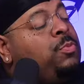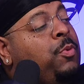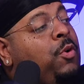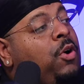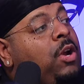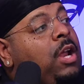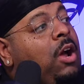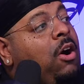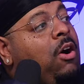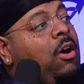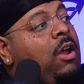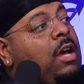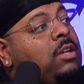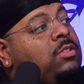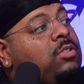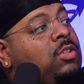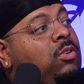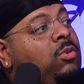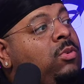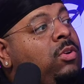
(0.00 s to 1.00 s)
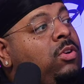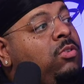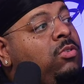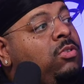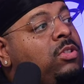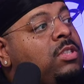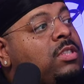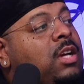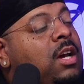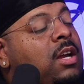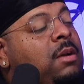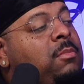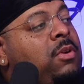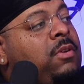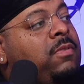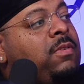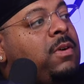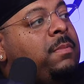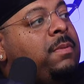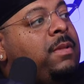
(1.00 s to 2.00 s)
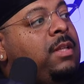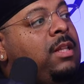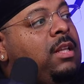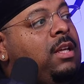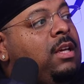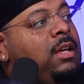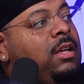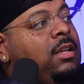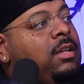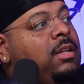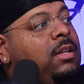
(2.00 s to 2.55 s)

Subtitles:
pour their heart out to you and you just cut them off completely?